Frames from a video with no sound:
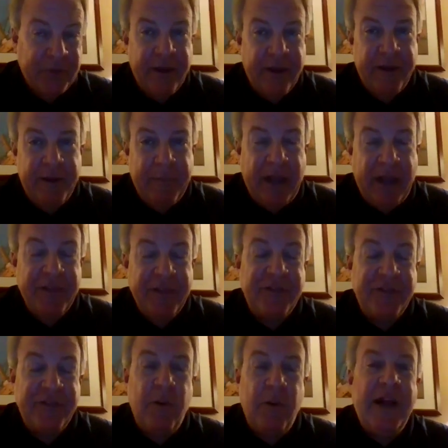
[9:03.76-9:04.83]
I
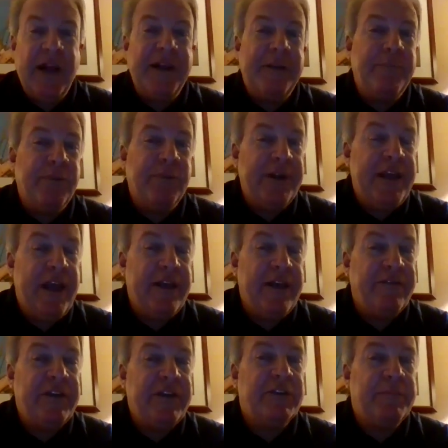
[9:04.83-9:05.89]
throw it on a pretty
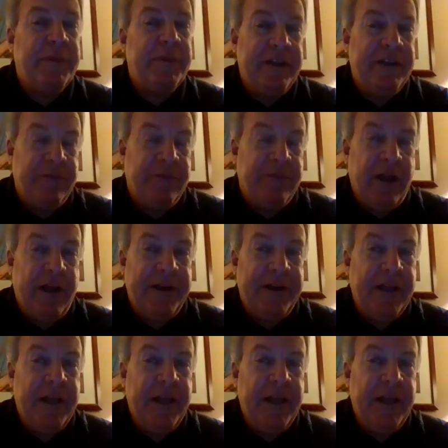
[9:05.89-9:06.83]
heavy spinning rod.